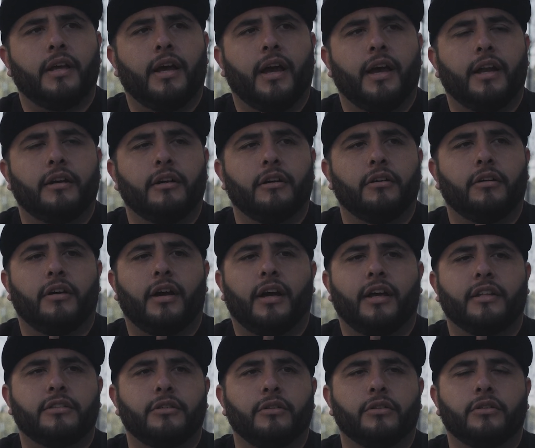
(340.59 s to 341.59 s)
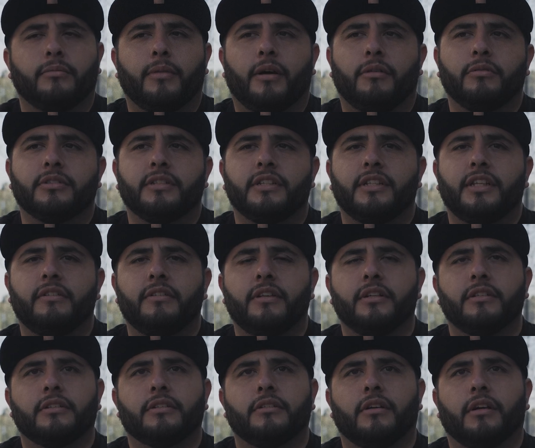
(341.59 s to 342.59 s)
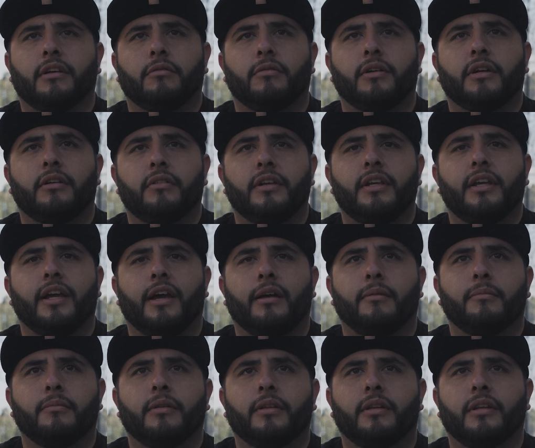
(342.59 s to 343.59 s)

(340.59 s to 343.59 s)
don't know. I told them I wasn't leaving until I went to rehab.